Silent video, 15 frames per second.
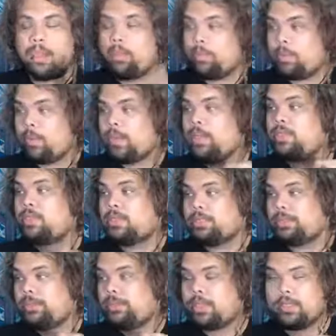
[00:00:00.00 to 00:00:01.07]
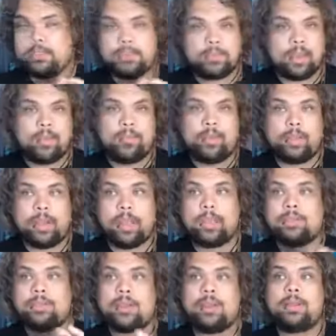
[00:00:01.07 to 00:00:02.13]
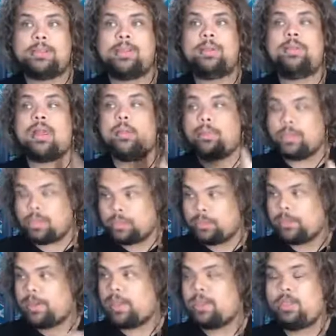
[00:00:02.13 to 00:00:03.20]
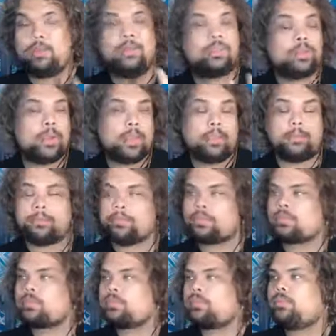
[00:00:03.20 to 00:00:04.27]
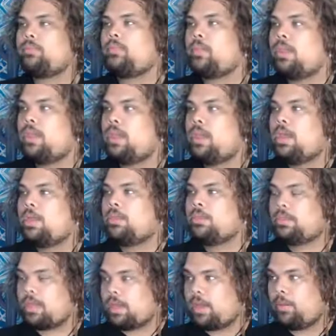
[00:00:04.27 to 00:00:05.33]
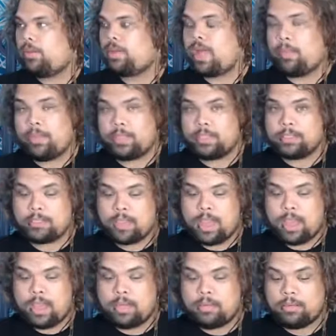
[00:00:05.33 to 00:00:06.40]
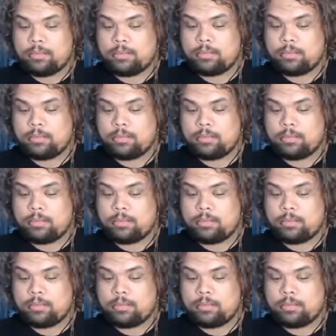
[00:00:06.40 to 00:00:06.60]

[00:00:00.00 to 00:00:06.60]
a point to do this every day as long as you allow me to do it and you enjoy it. So with that being said,